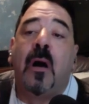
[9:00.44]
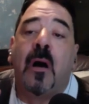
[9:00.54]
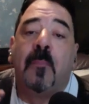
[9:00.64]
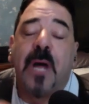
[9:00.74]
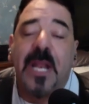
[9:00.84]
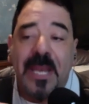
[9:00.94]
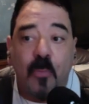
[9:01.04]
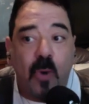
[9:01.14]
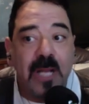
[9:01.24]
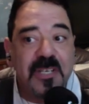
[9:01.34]
But
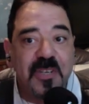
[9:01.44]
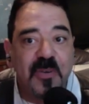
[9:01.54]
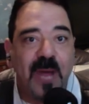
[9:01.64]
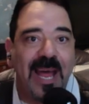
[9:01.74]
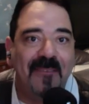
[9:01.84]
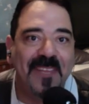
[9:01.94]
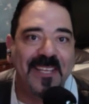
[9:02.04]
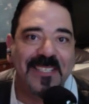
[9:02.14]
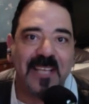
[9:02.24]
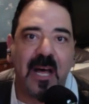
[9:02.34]
once you have this
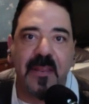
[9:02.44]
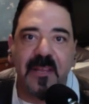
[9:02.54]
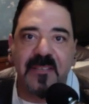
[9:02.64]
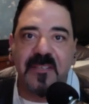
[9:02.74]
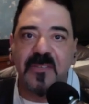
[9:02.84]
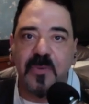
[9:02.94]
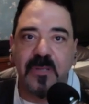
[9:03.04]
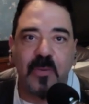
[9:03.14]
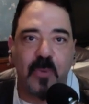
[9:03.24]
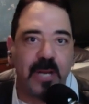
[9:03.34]
done, this is really
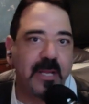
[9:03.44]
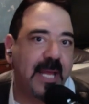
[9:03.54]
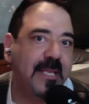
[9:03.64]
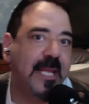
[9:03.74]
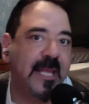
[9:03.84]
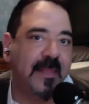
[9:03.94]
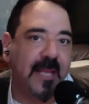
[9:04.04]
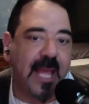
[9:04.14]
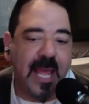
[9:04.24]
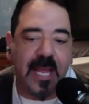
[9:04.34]
where you get to eat the cake.